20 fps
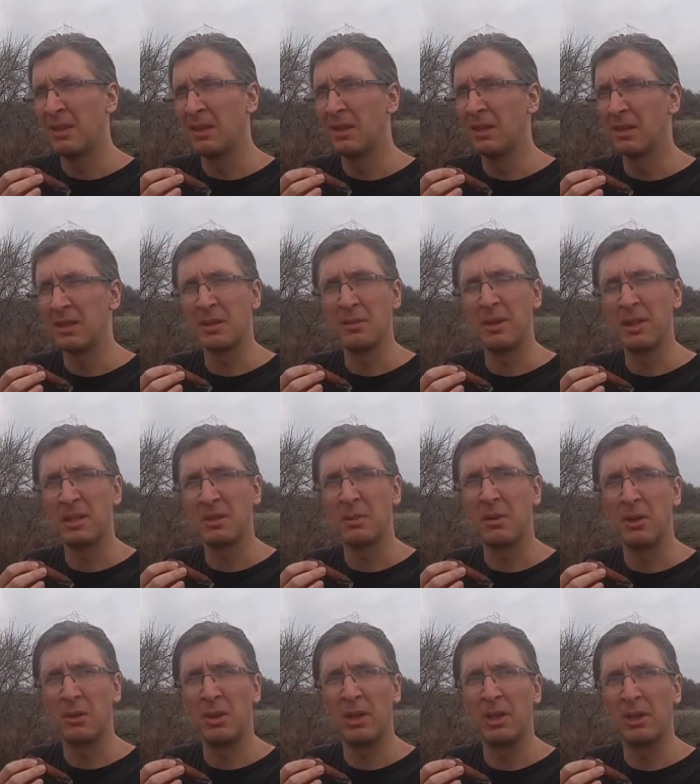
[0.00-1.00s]
You know, something that
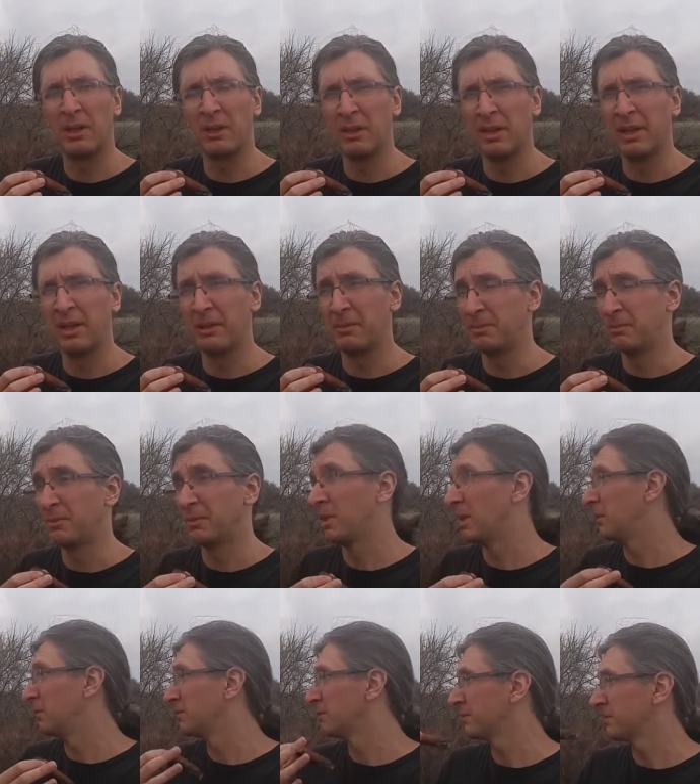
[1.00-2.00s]
smoke while you're like,
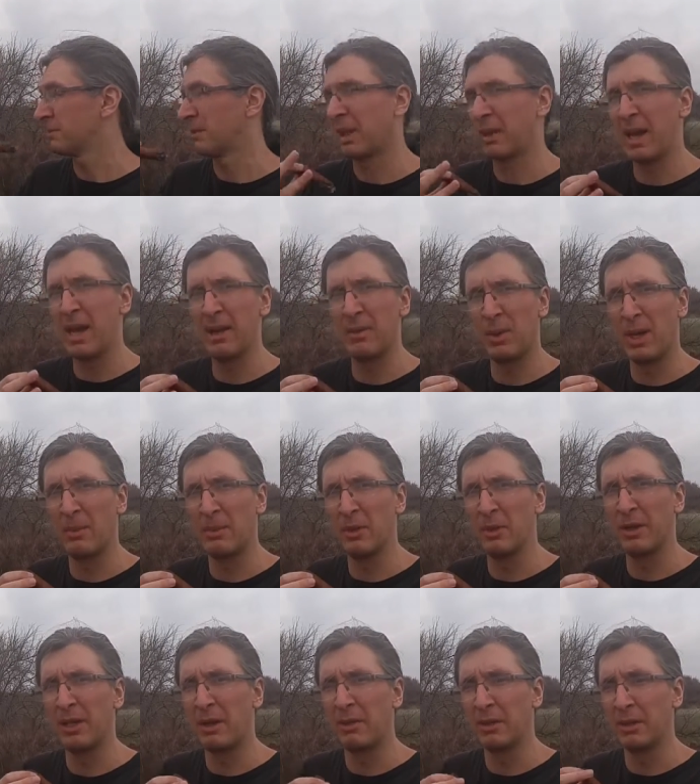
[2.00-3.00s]
well, like I'm
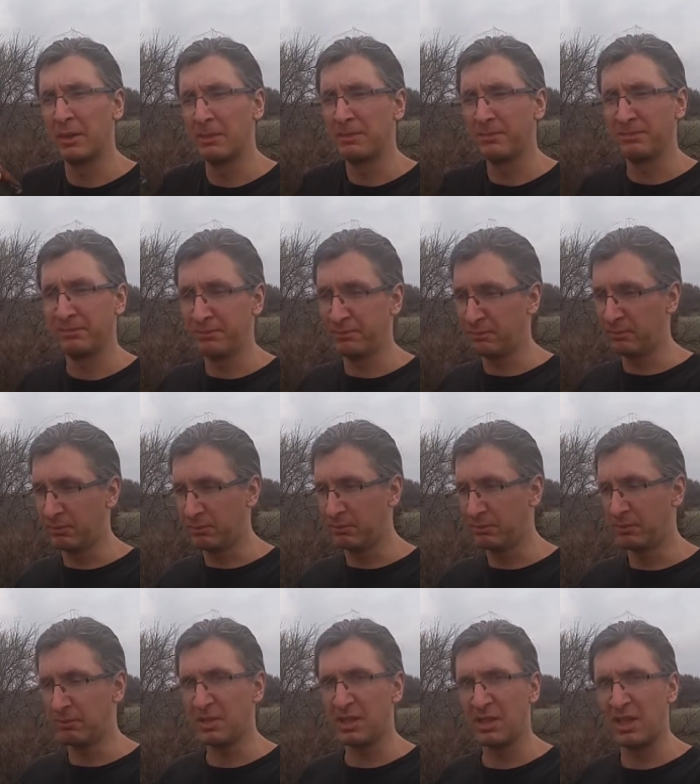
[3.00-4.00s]
doing on
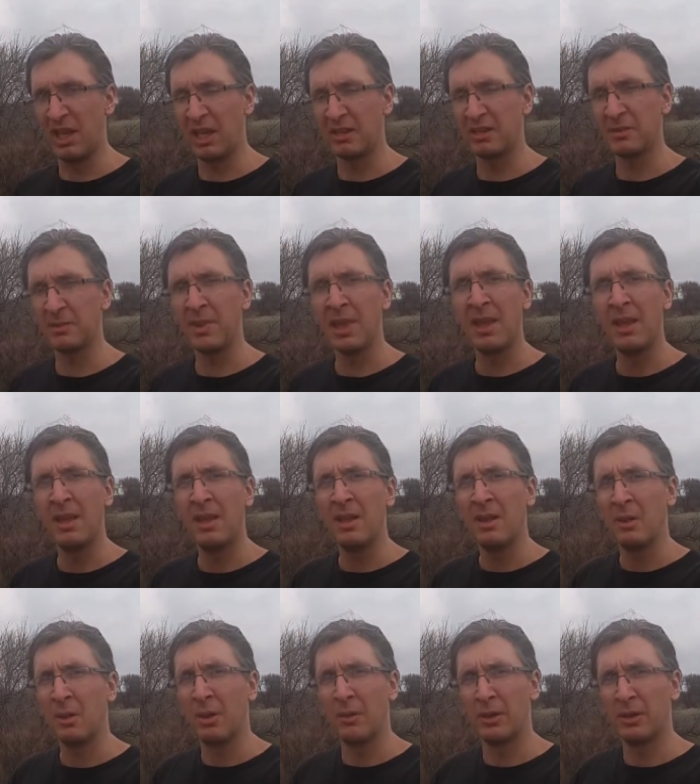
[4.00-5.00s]
the sticks,
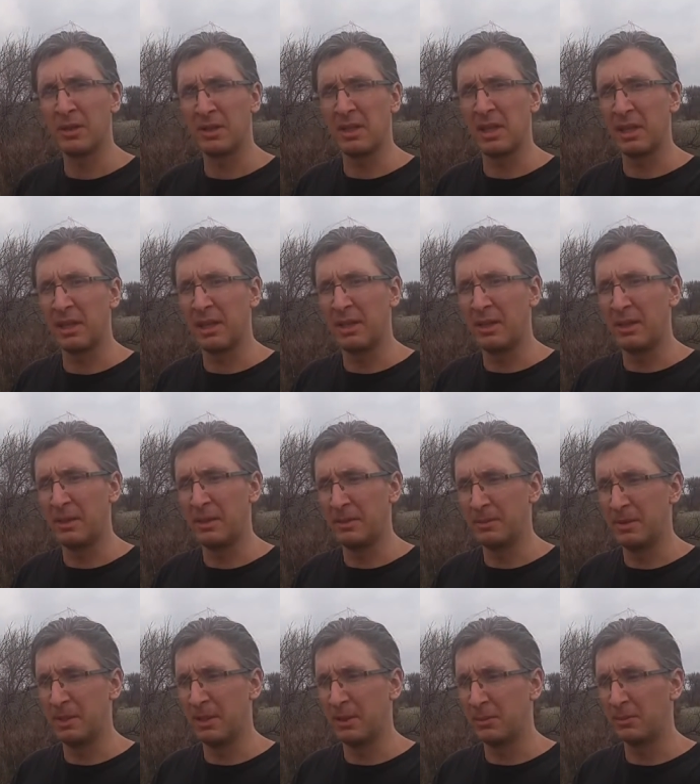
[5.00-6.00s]
or if you're just like,
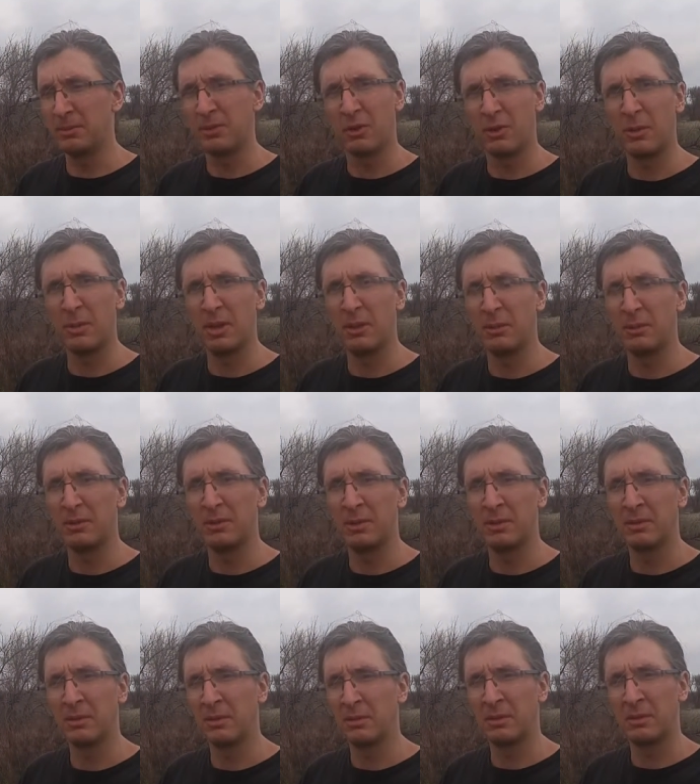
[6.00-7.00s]
you know, trimming
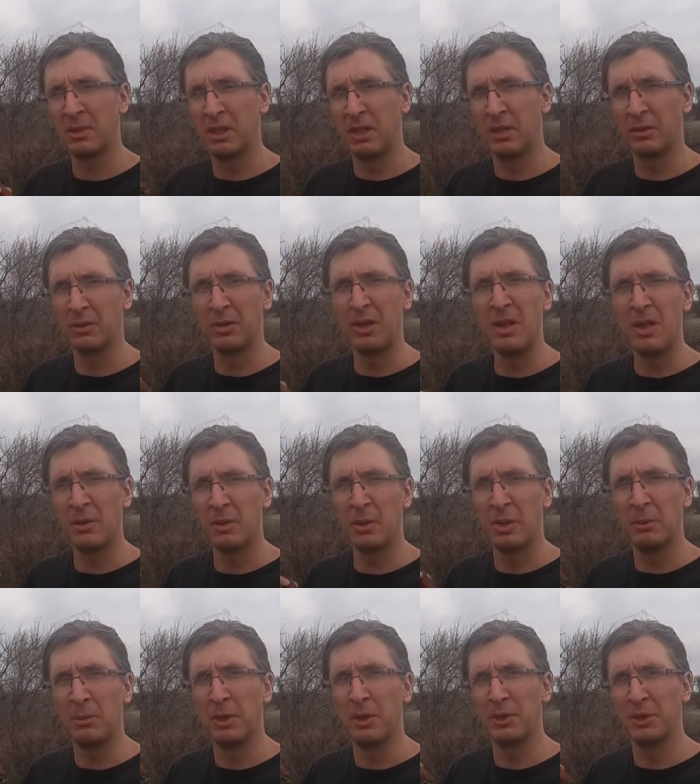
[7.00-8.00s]

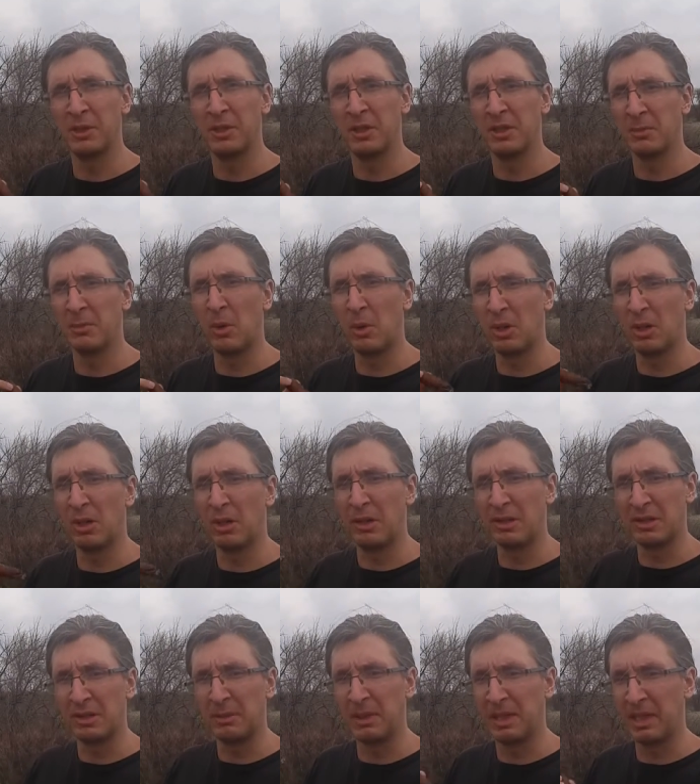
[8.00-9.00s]
the bushes, mowing the
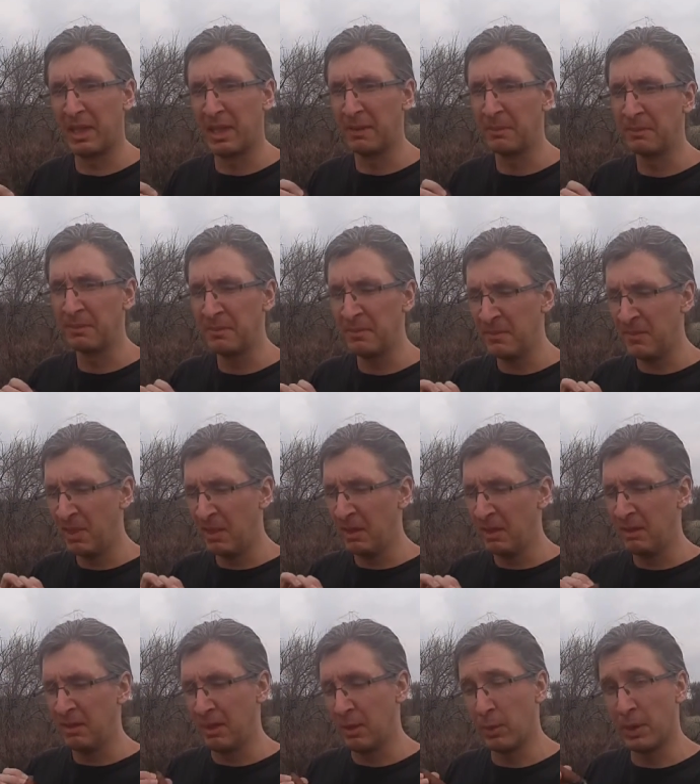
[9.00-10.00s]
lawn, something like that.
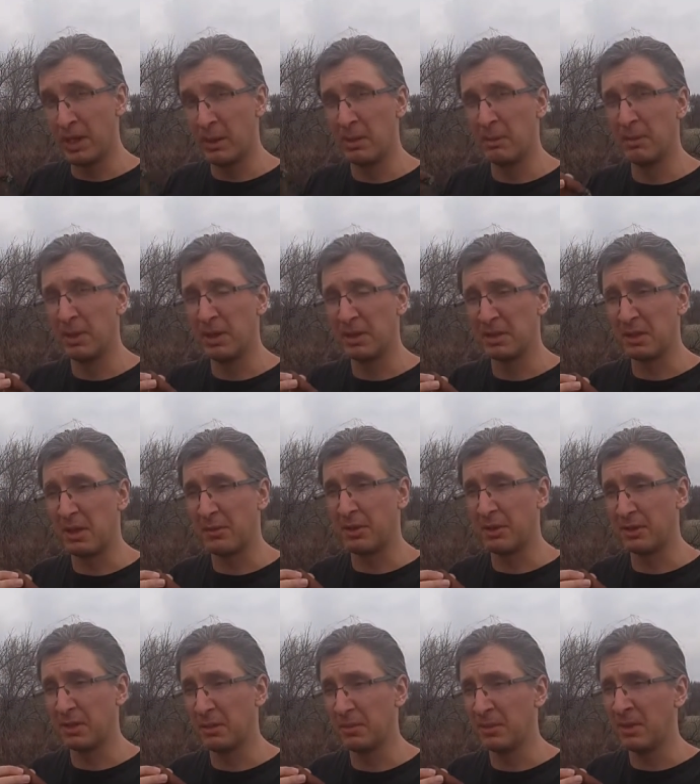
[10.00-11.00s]
You want to keep the bugs off
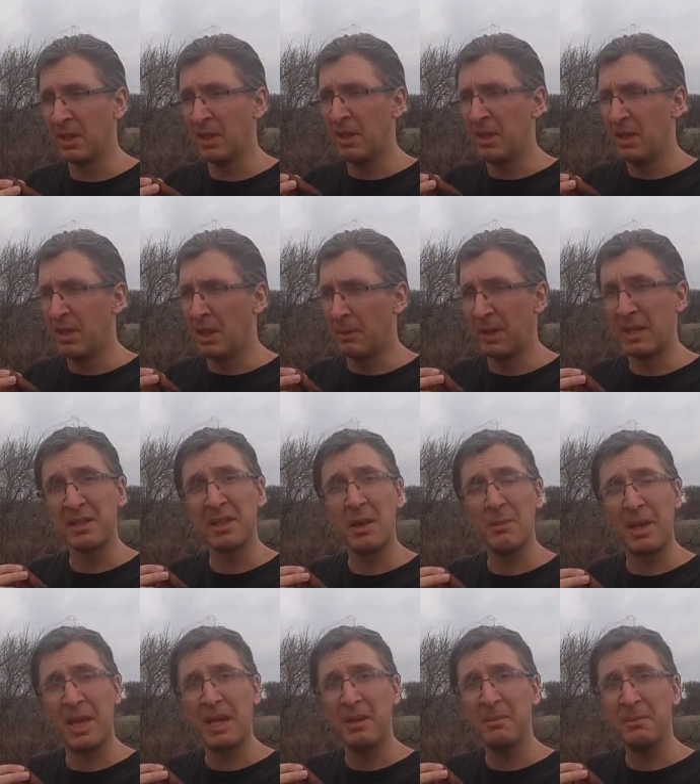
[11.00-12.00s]
you or something. I mean, it's
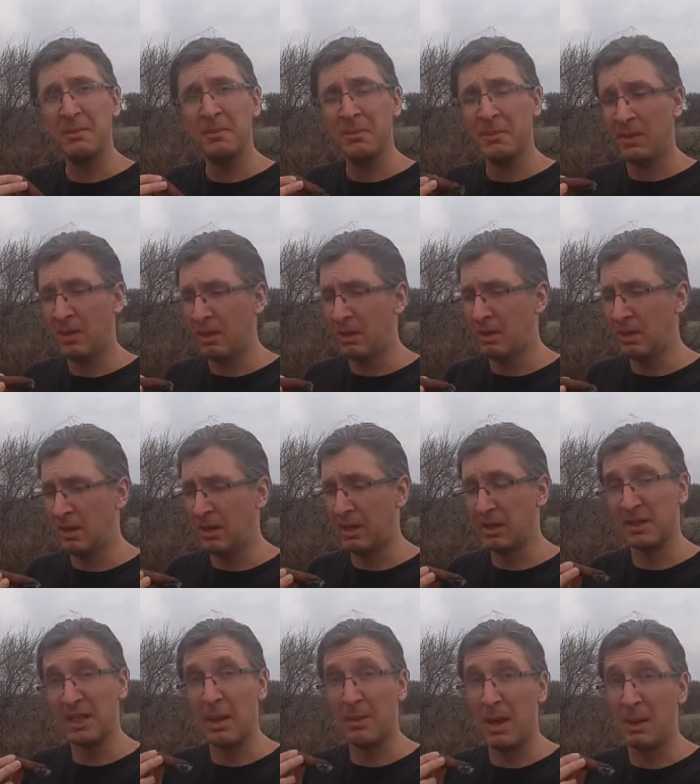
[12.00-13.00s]
not bad.
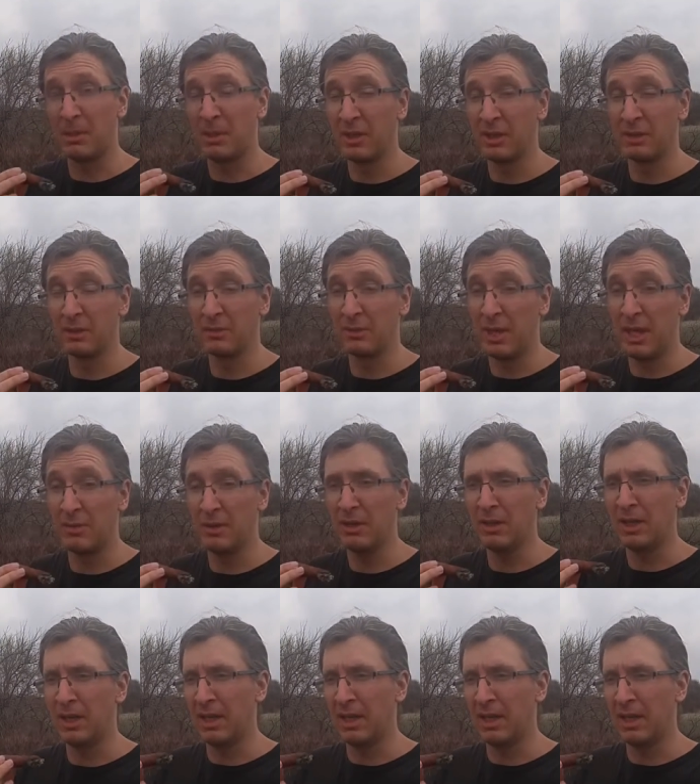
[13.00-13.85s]
It's not my particular flavor.